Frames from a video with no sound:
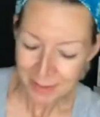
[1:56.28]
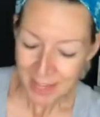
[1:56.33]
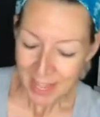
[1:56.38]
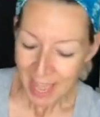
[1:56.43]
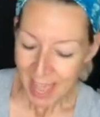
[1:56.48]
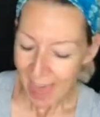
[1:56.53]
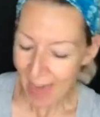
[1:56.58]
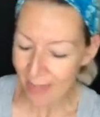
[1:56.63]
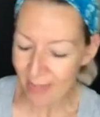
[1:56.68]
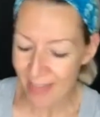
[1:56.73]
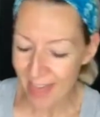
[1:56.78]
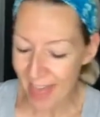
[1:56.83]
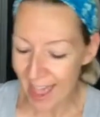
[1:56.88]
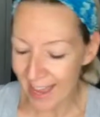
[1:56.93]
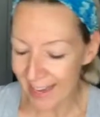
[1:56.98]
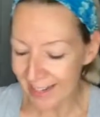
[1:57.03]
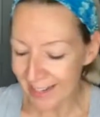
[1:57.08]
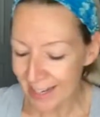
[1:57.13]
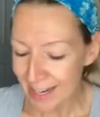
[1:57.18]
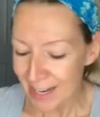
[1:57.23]
And
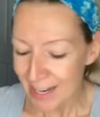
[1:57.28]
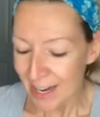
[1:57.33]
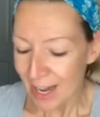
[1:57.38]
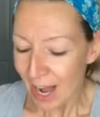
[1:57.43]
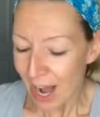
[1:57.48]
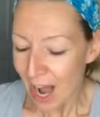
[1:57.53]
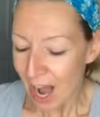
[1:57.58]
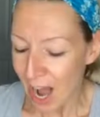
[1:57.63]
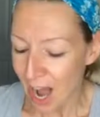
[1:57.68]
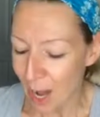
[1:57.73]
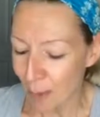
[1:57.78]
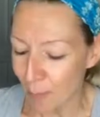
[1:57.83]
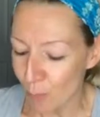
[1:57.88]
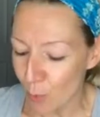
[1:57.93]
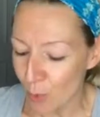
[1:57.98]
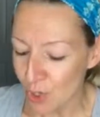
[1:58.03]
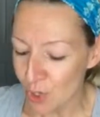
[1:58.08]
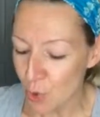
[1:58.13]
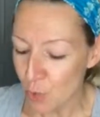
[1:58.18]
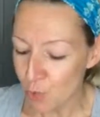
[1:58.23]
then when
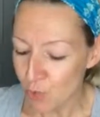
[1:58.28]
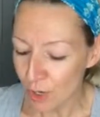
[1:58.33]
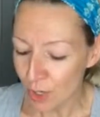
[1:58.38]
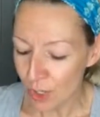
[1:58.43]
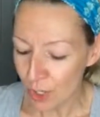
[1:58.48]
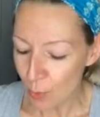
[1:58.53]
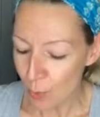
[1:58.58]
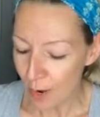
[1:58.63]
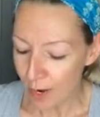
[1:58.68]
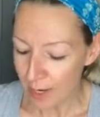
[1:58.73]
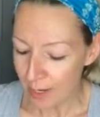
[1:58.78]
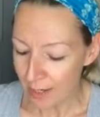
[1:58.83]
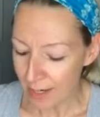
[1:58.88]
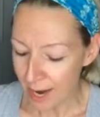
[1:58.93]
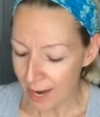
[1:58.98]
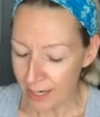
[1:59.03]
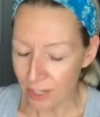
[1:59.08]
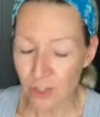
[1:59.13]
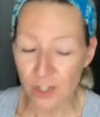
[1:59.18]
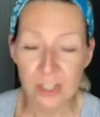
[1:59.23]
you really want to
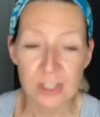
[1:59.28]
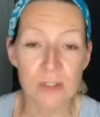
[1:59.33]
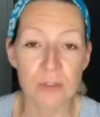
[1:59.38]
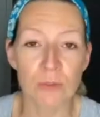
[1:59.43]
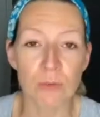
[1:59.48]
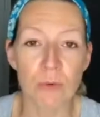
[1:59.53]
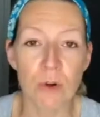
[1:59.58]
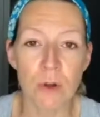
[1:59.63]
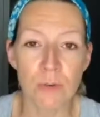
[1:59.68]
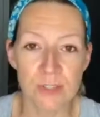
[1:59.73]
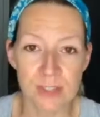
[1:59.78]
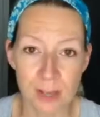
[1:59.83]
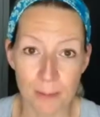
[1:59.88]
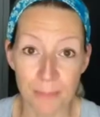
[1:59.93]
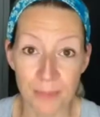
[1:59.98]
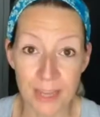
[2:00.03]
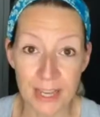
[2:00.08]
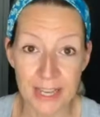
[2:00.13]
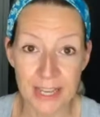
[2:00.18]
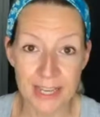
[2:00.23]
kind of just throw
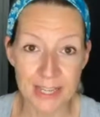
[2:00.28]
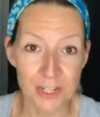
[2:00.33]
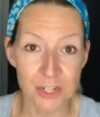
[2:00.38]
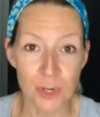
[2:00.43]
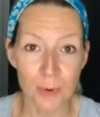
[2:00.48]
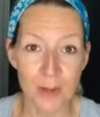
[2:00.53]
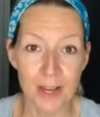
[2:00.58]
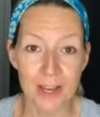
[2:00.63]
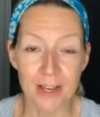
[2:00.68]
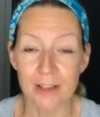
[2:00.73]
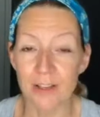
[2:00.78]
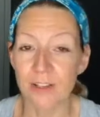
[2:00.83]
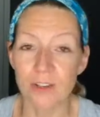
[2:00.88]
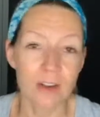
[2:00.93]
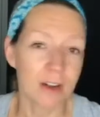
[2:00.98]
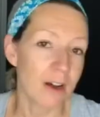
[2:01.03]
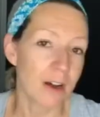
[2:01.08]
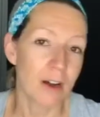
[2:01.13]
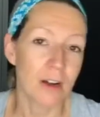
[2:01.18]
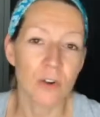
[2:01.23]
something into it,
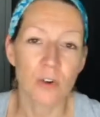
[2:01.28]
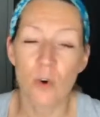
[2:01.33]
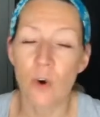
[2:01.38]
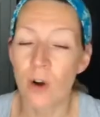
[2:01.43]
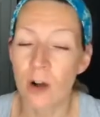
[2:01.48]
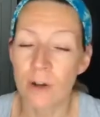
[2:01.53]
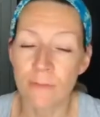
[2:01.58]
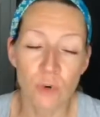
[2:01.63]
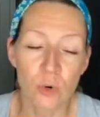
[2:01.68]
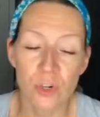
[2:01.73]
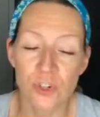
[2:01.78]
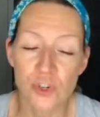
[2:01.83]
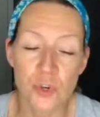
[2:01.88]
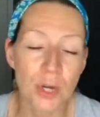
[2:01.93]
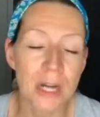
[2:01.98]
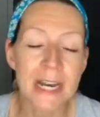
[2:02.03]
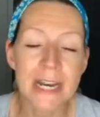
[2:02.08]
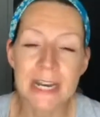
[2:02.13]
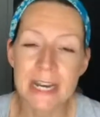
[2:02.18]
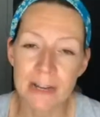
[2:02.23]
of course you
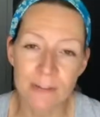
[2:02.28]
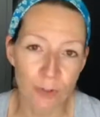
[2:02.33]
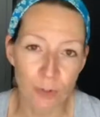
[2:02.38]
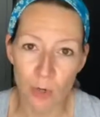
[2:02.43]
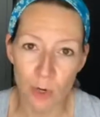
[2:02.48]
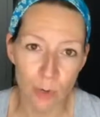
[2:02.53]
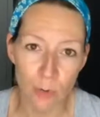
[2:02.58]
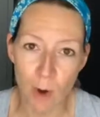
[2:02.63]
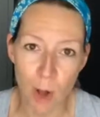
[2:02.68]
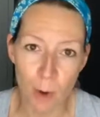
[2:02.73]
can never go wrong